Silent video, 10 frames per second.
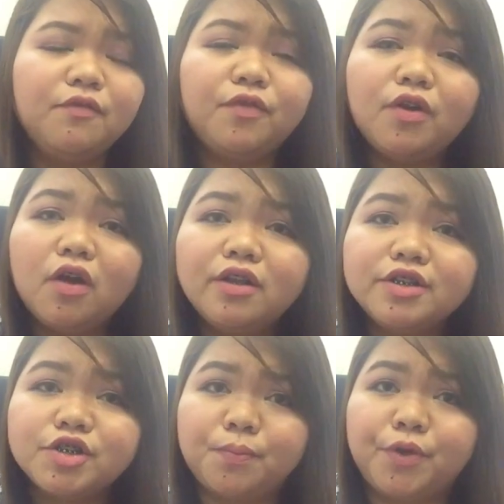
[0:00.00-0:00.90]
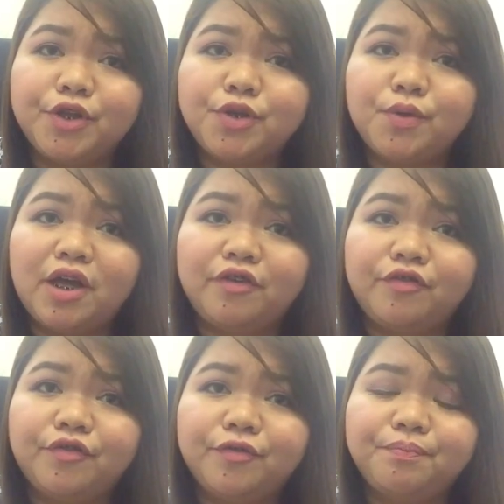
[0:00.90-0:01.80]
for all the support you have
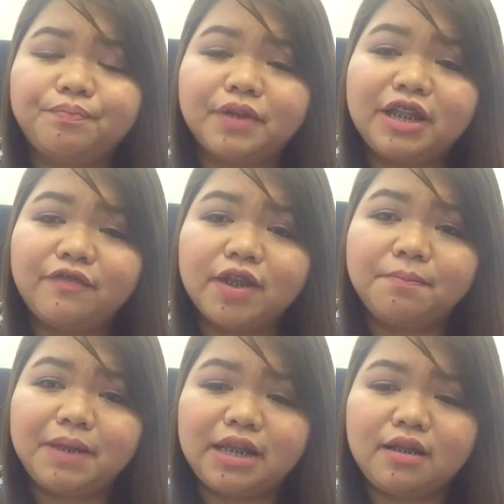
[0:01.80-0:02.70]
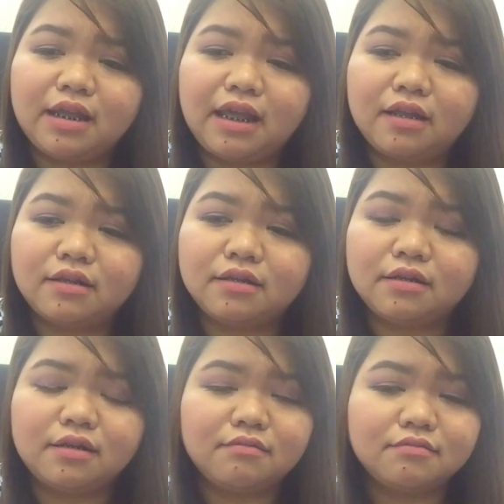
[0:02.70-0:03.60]
given me
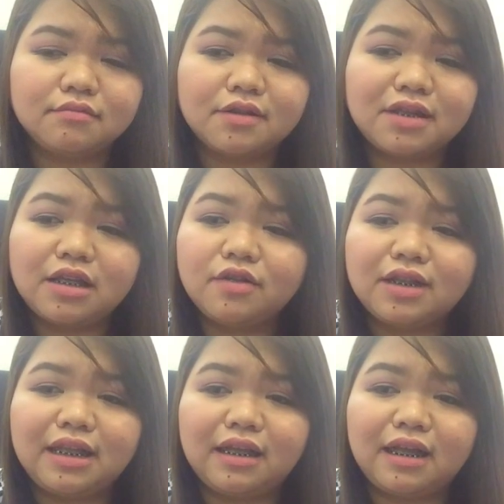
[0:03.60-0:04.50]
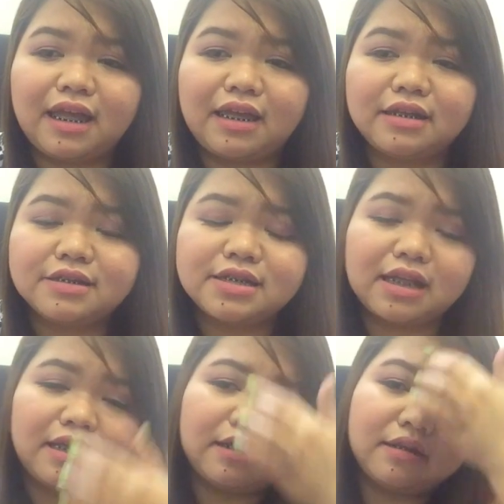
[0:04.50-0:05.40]
and thank you talaga guys
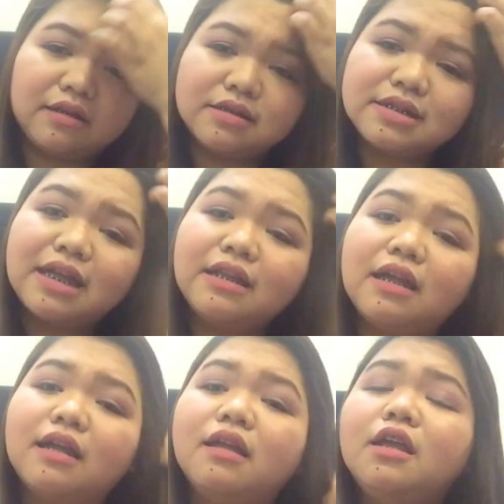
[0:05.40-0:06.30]
and sana